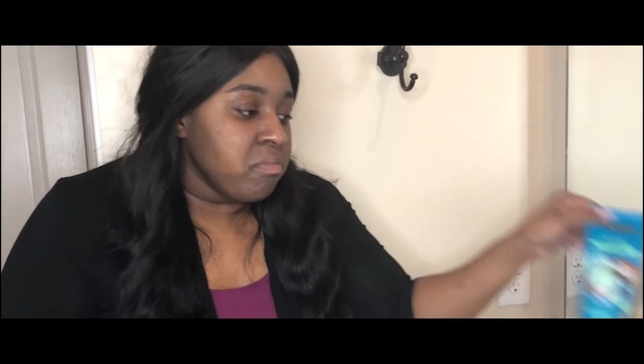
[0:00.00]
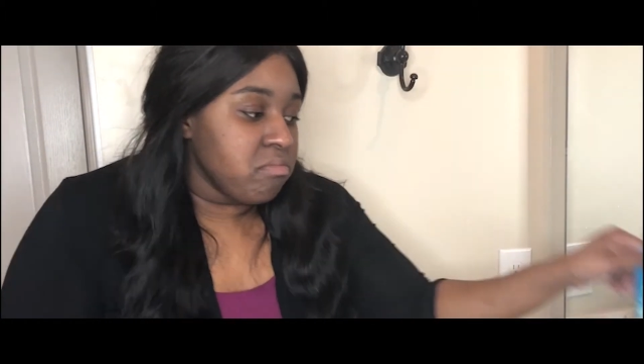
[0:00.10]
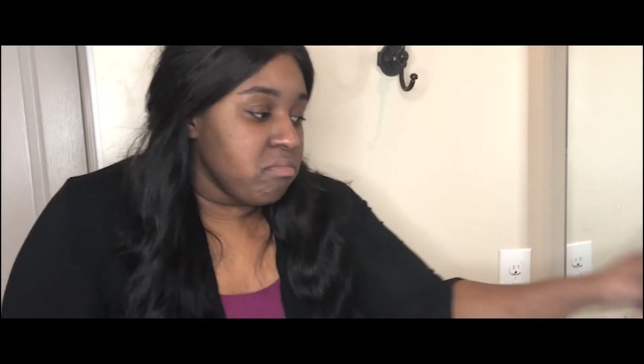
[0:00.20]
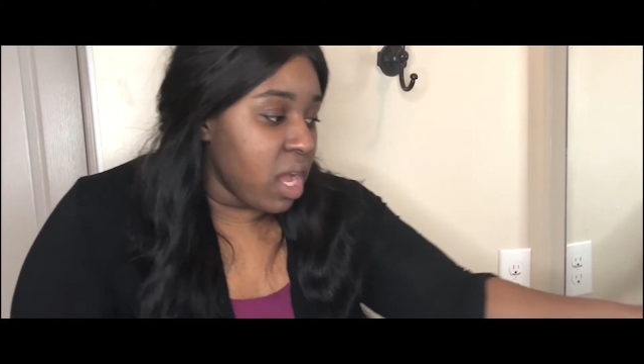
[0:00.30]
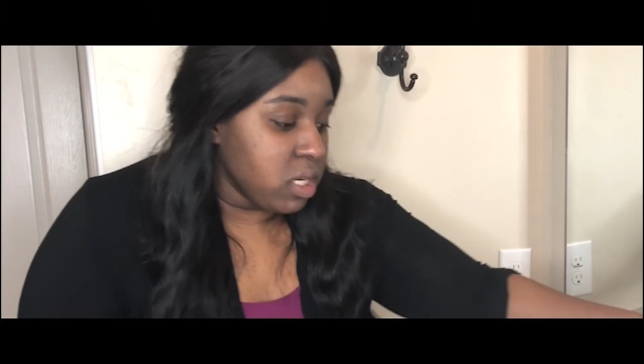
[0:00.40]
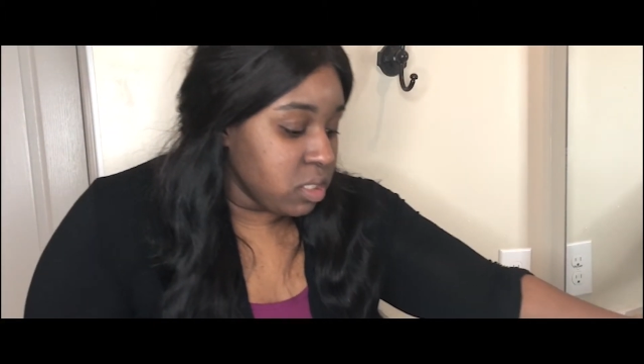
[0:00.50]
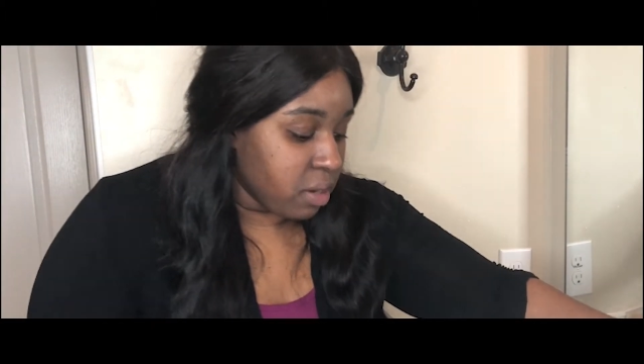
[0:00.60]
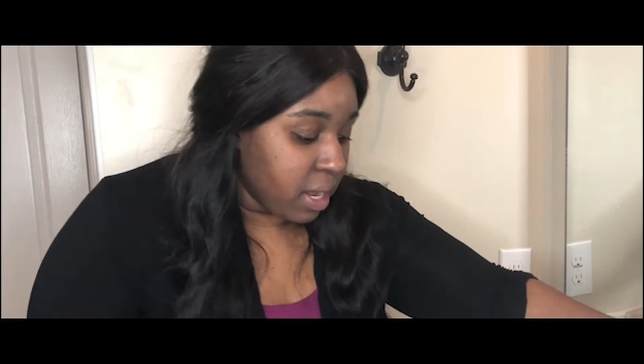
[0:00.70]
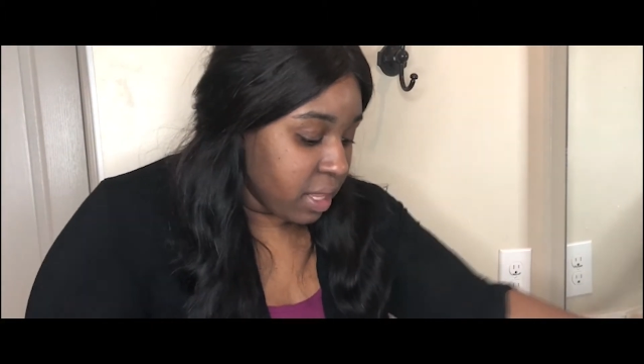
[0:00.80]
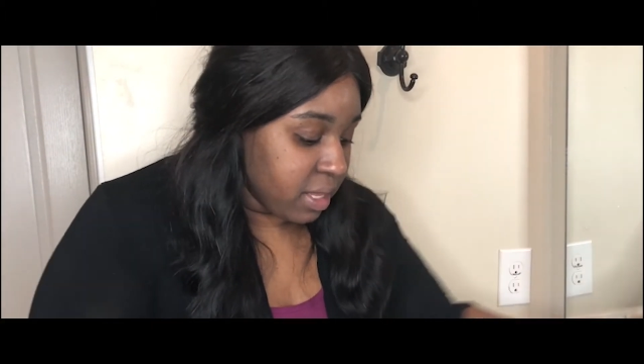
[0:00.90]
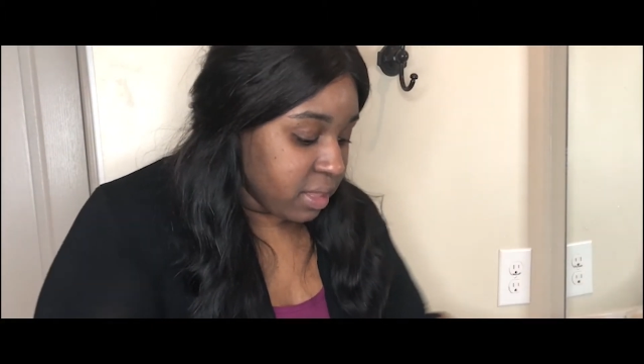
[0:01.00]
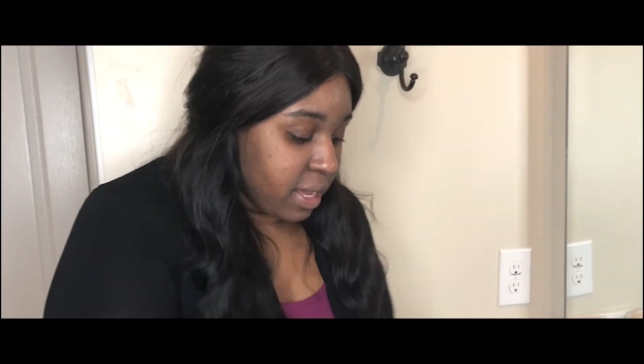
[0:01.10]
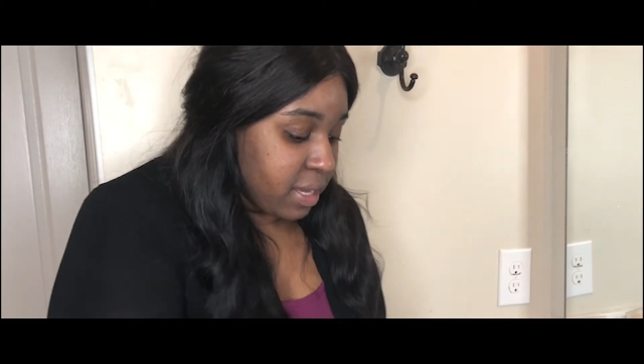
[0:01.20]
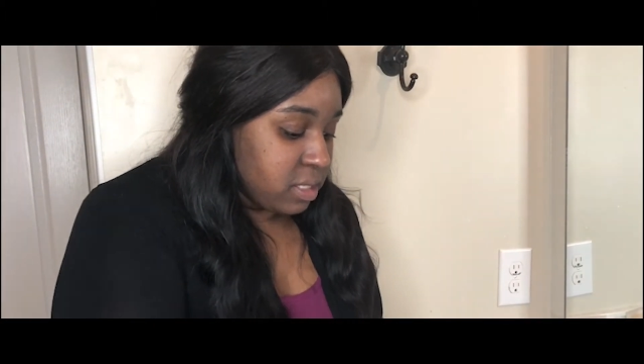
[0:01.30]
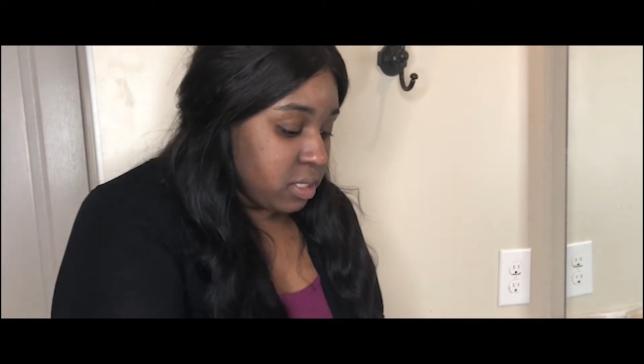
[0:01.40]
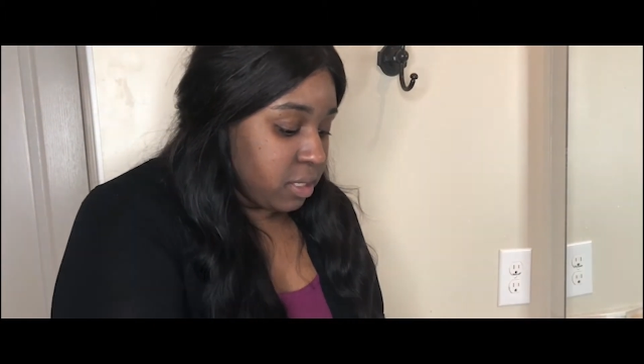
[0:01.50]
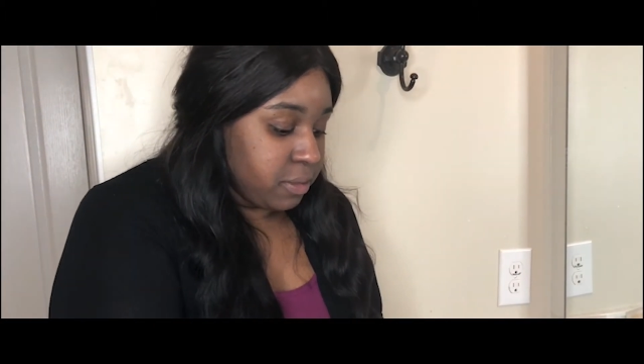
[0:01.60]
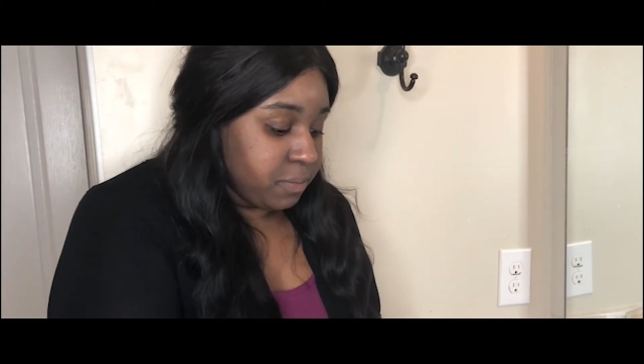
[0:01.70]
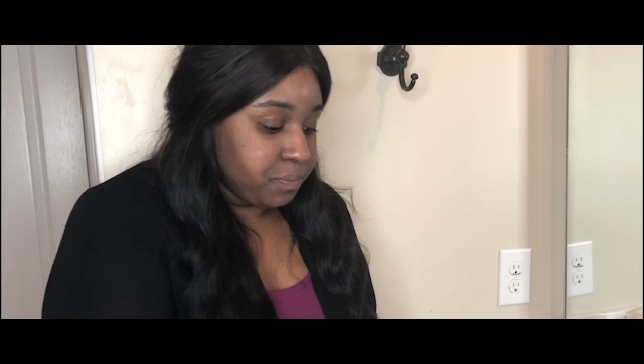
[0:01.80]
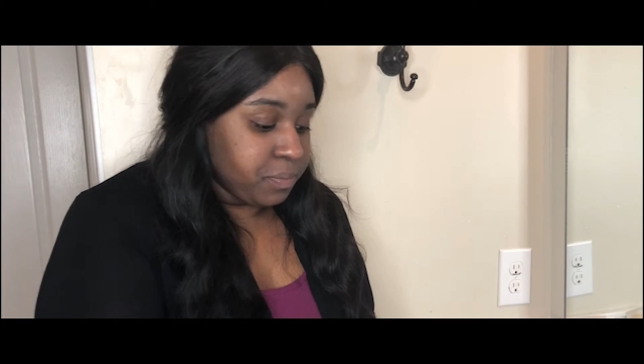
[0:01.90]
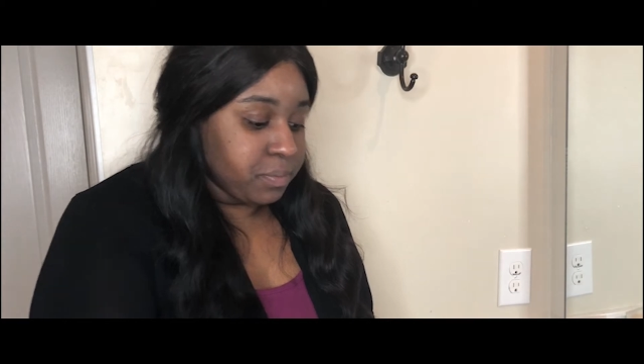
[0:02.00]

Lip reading: not dry like that. So